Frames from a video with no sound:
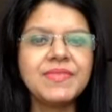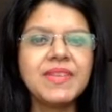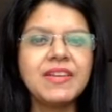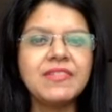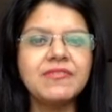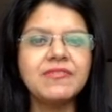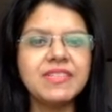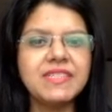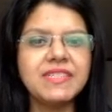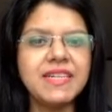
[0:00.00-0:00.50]

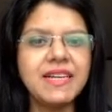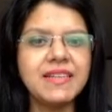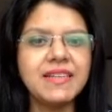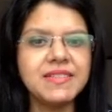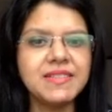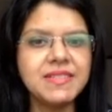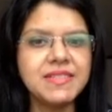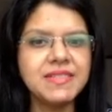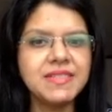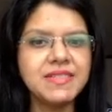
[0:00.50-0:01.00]
which has
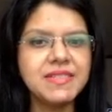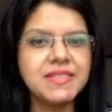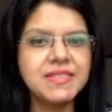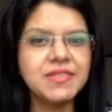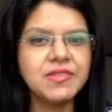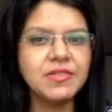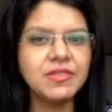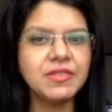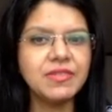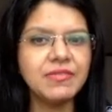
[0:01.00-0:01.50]
distance
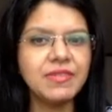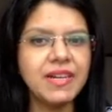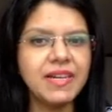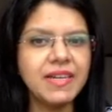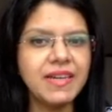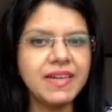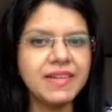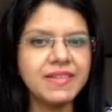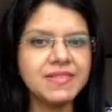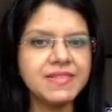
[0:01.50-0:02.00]
on the
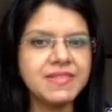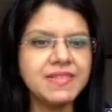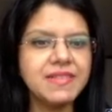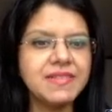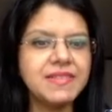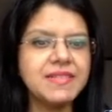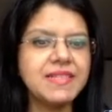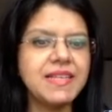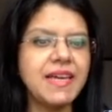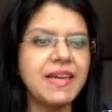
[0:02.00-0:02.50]

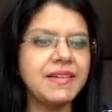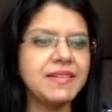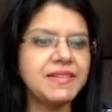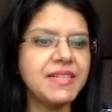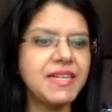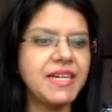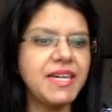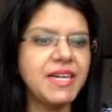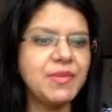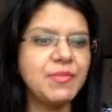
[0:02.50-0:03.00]
y-axis and
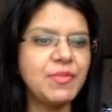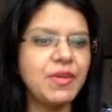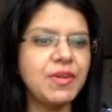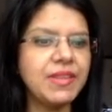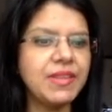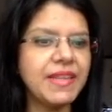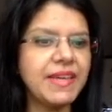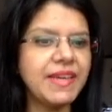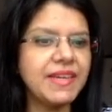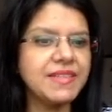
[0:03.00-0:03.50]
time on
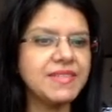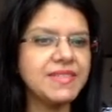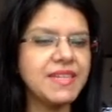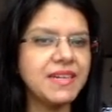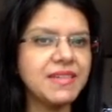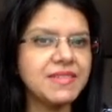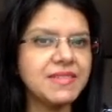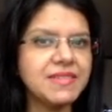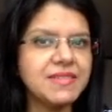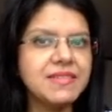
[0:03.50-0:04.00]
the
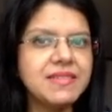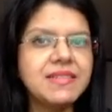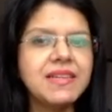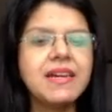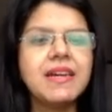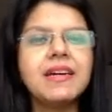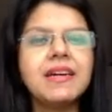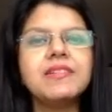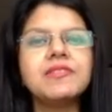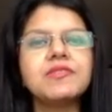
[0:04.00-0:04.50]
x-axis
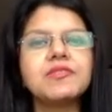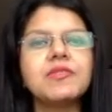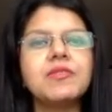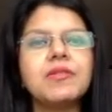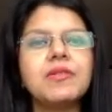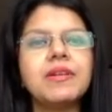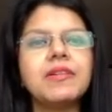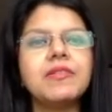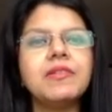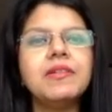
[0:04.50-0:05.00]
is
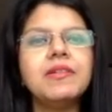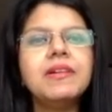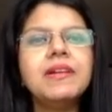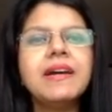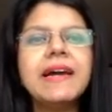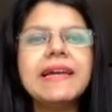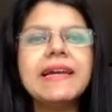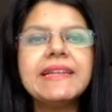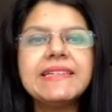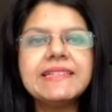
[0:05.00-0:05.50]
called your
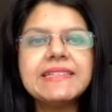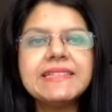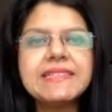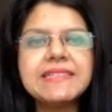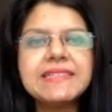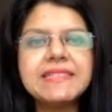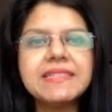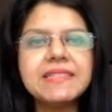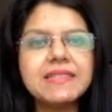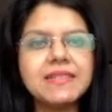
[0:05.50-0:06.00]

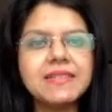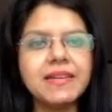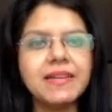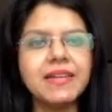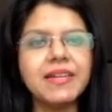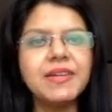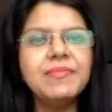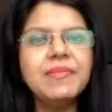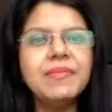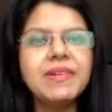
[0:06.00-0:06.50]
distance
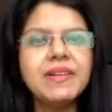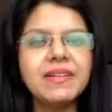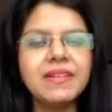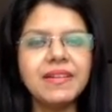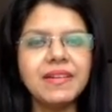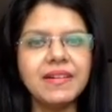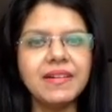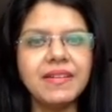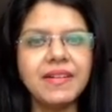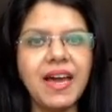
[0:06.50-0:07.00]
time
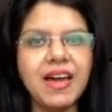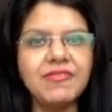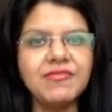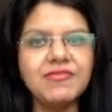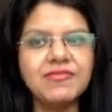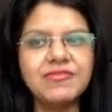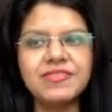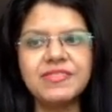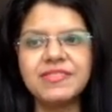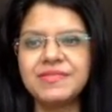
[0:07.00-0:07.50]

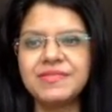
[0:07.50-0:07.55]
graph.